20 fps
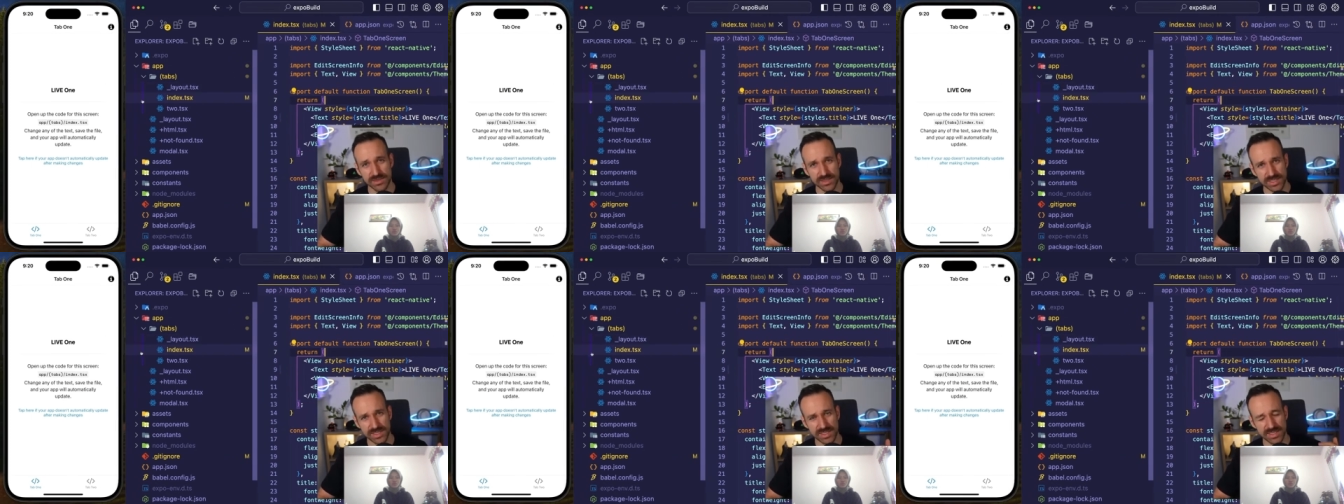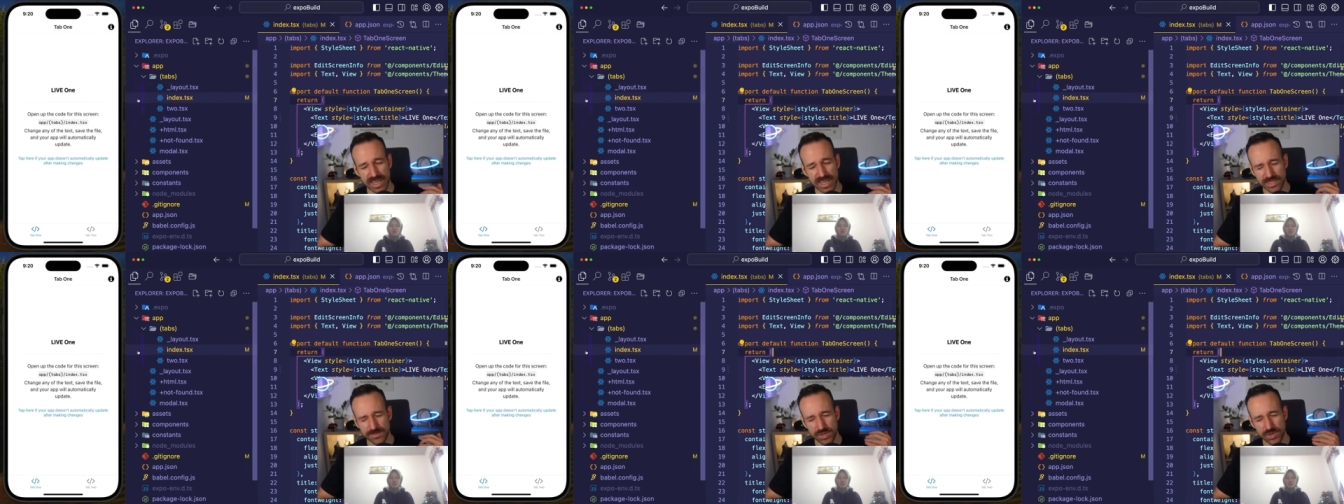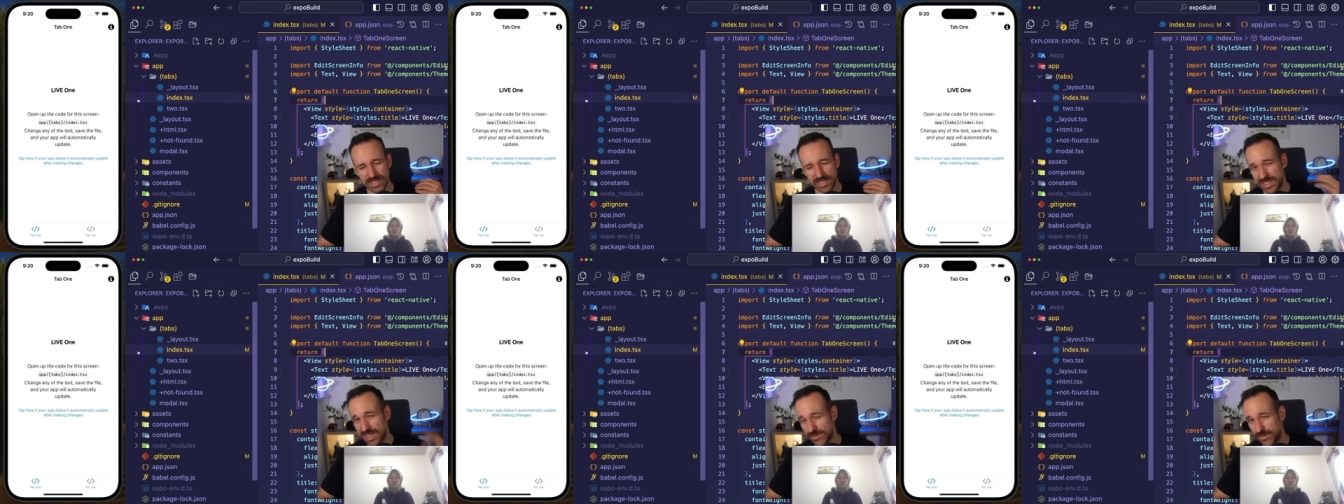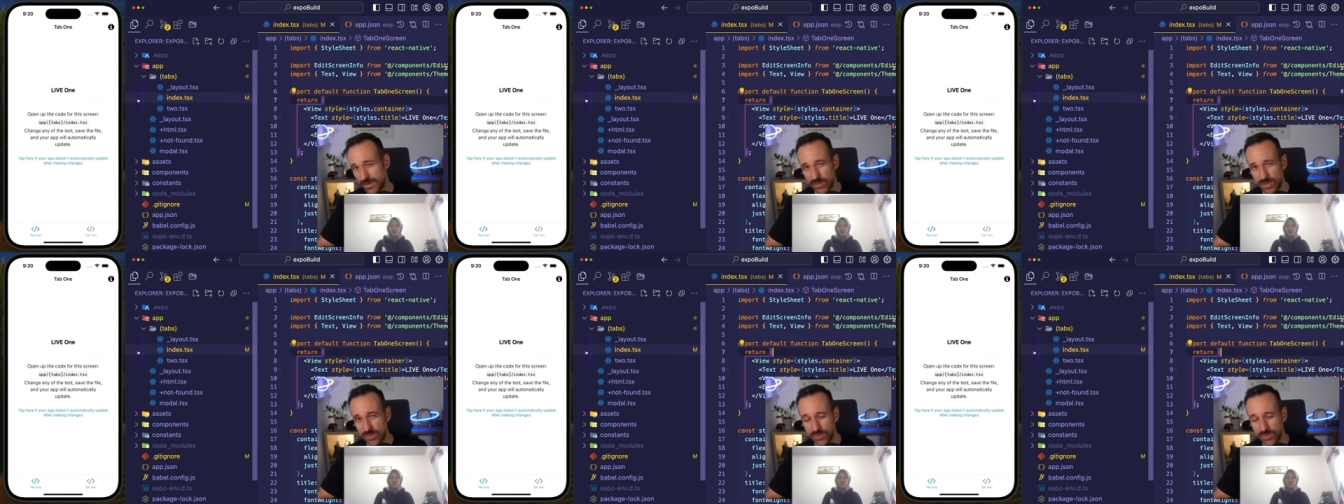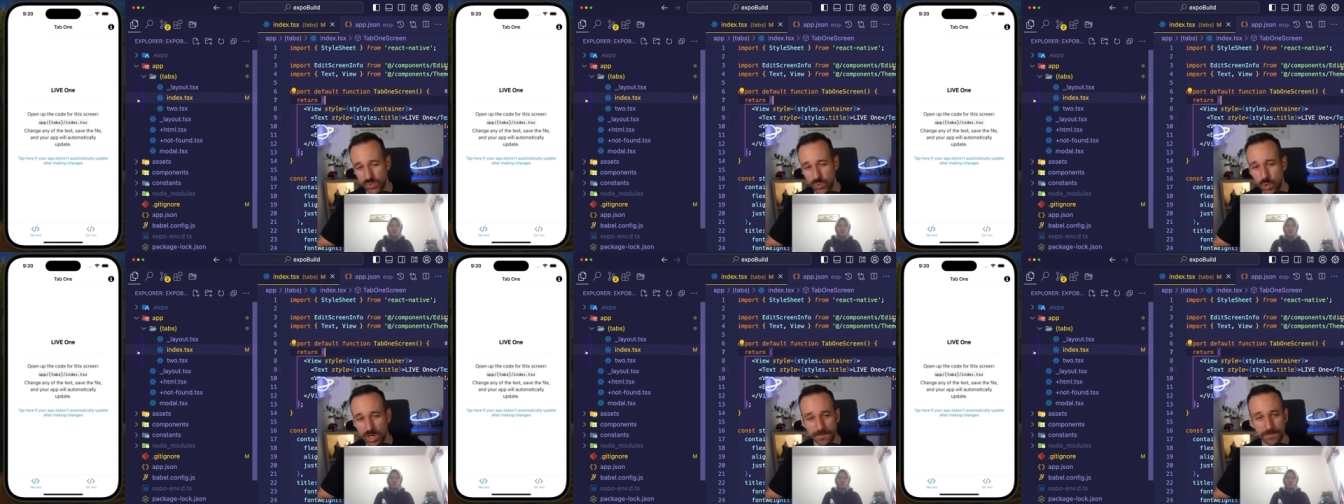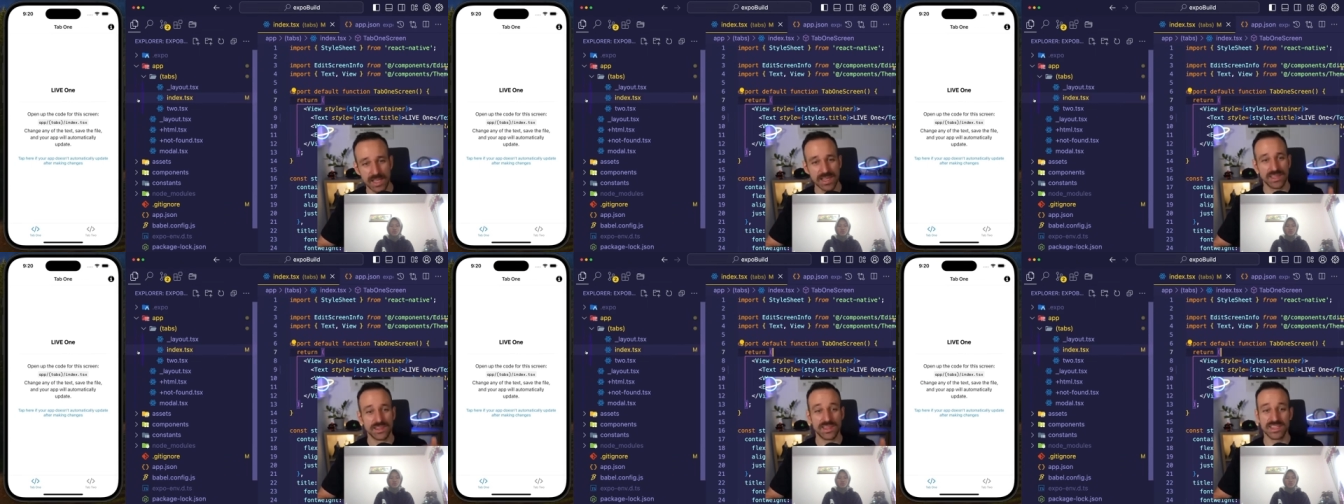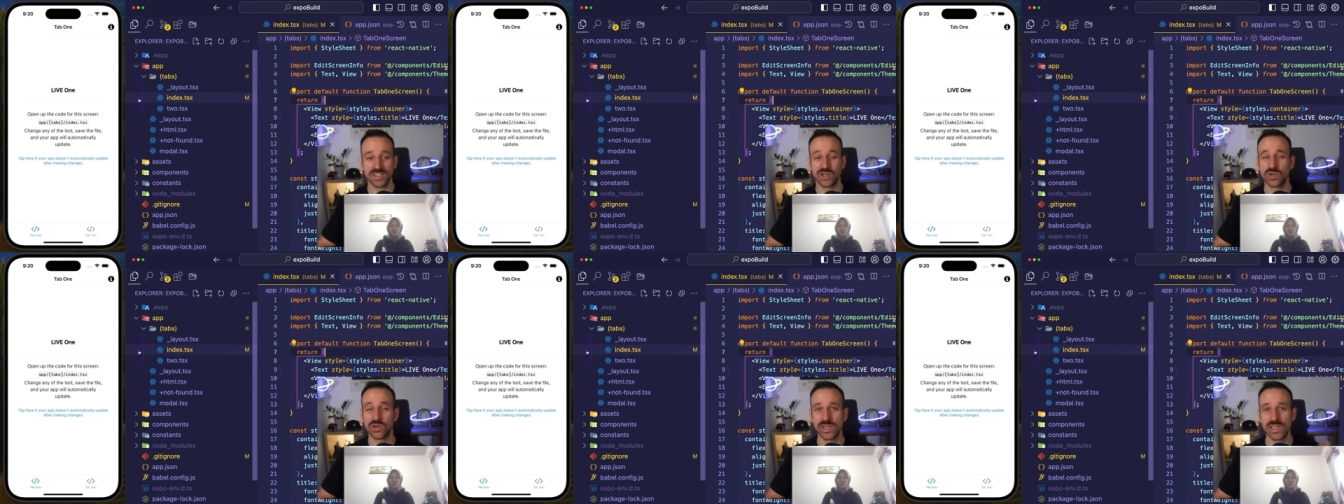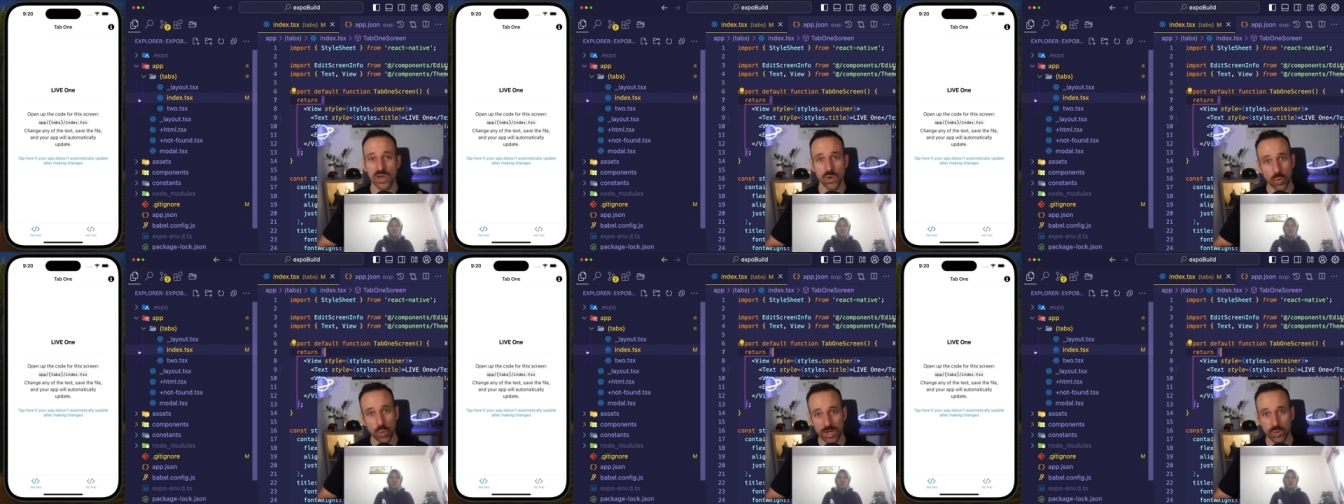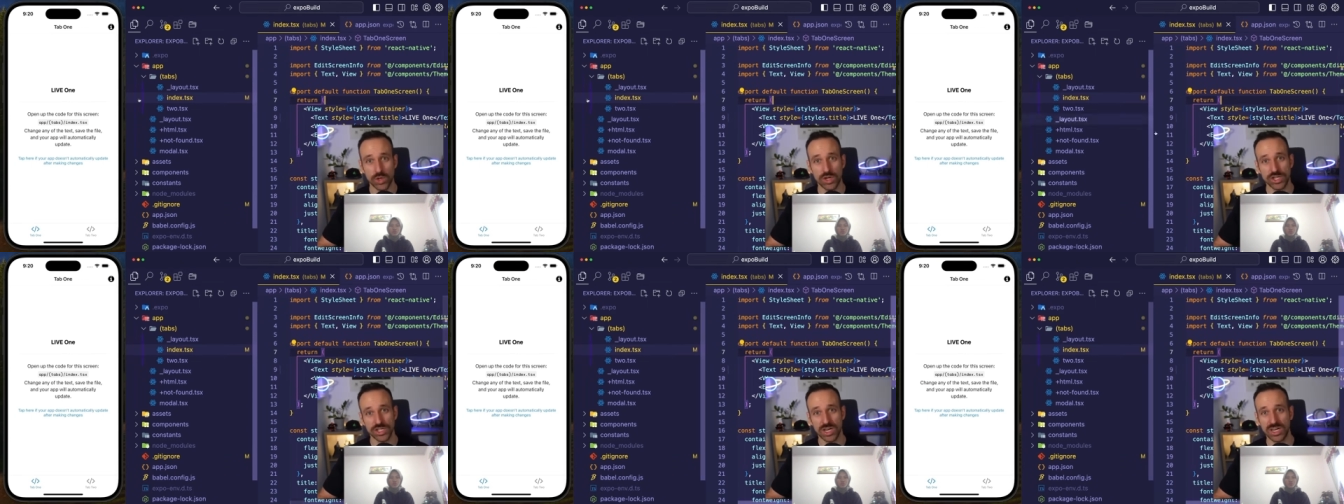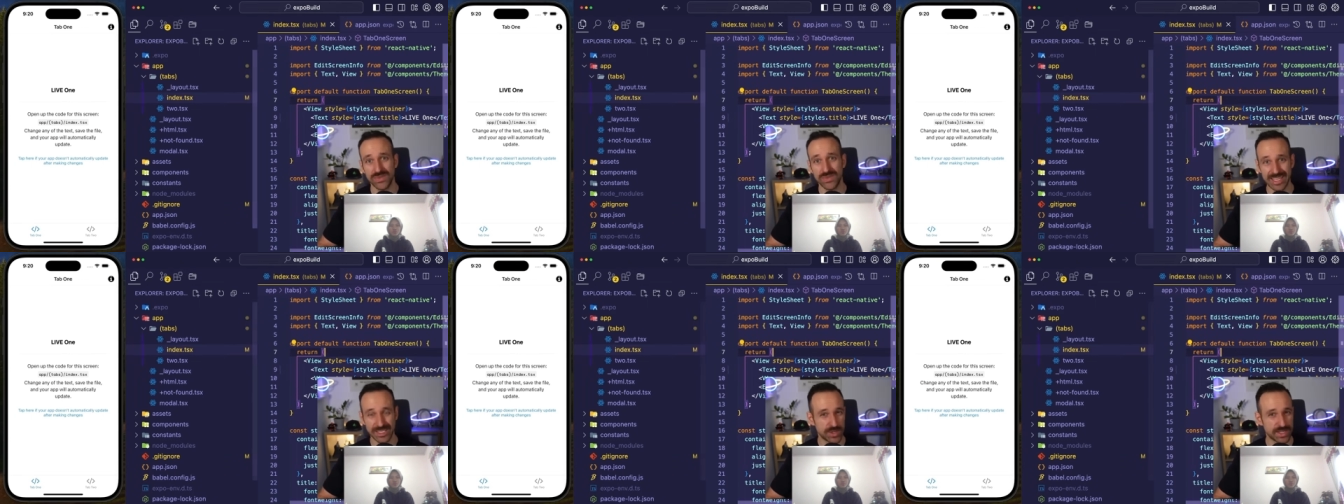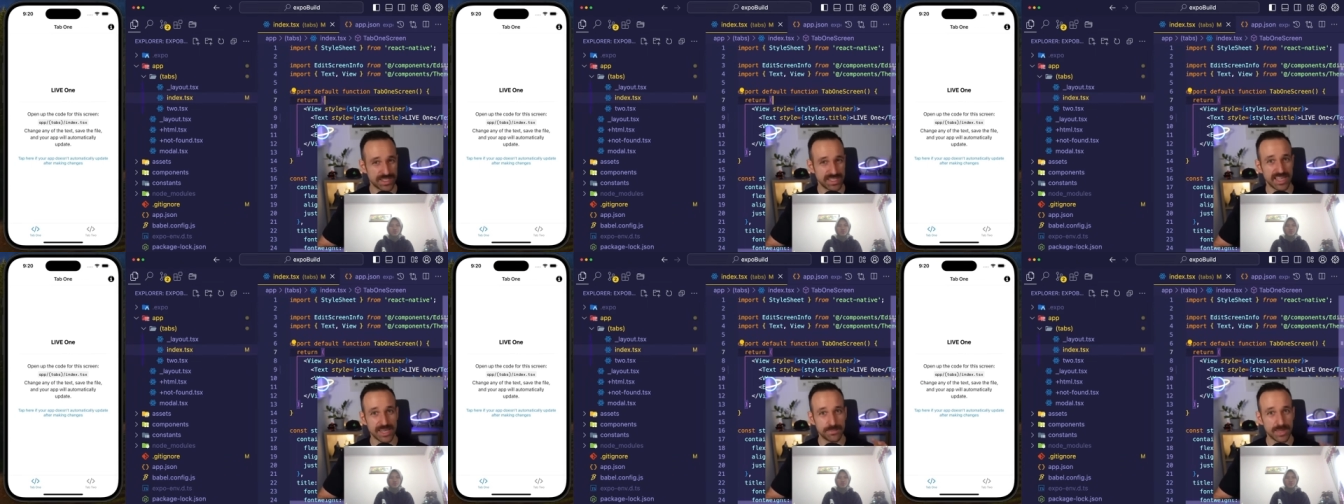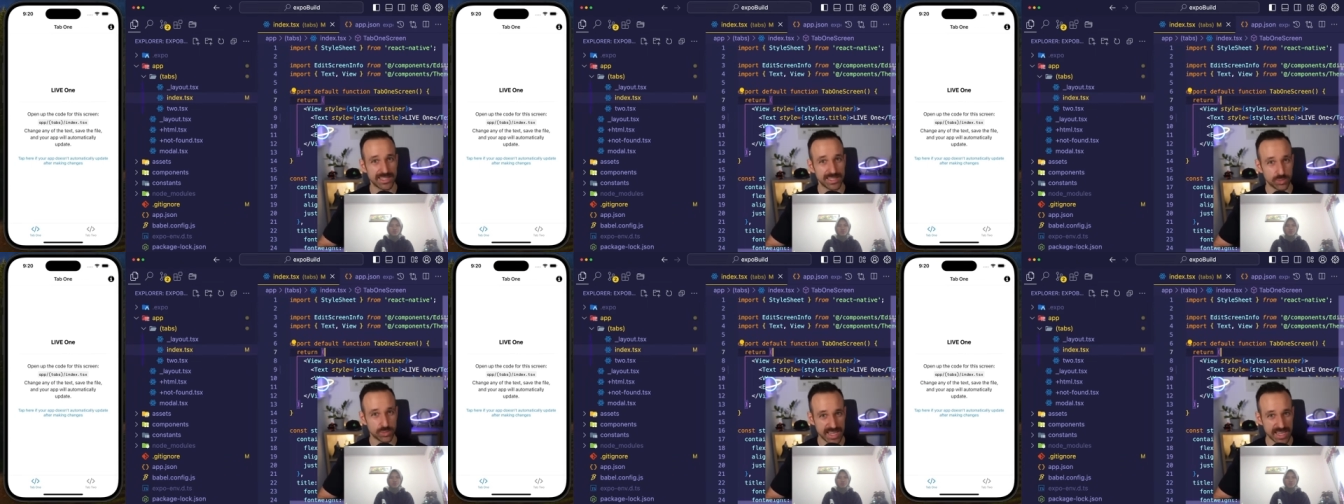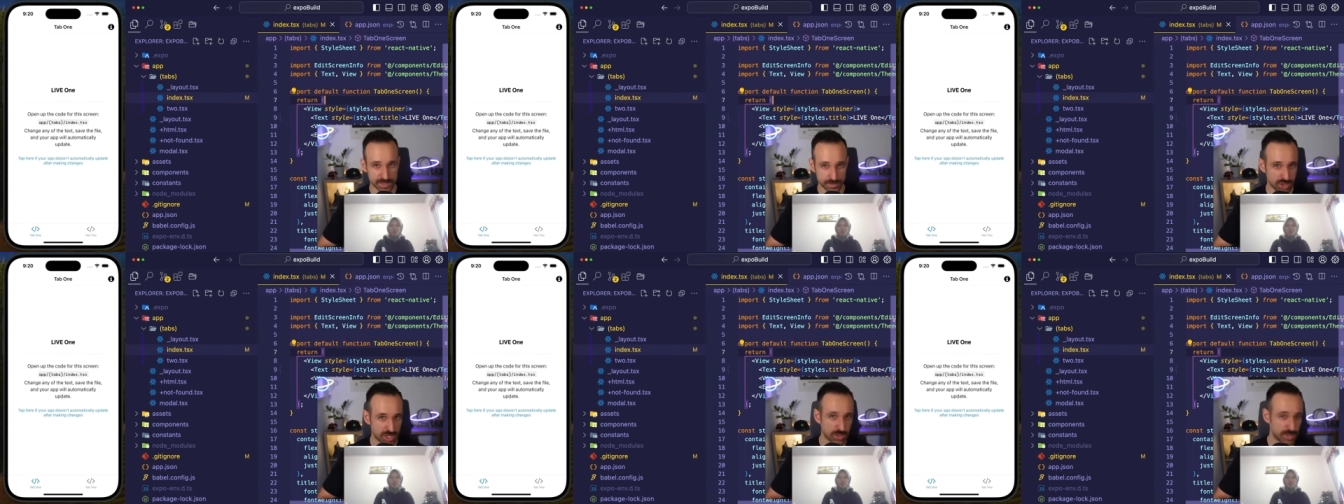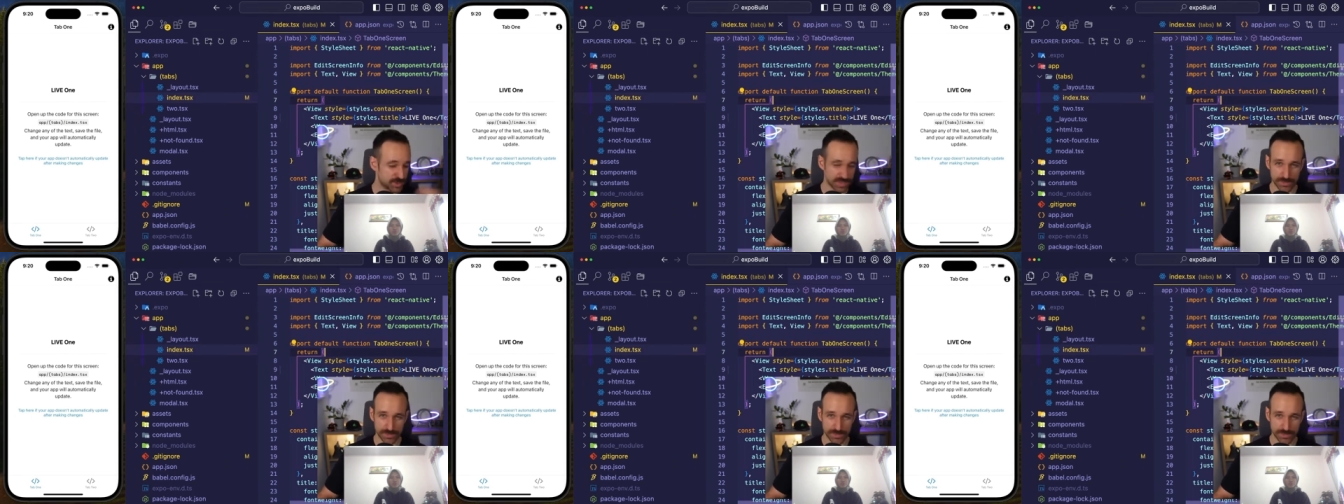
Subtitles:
Since Expo SDK 50 or 51, there's only one version of Expo SDK bundled with the Expo Go apps.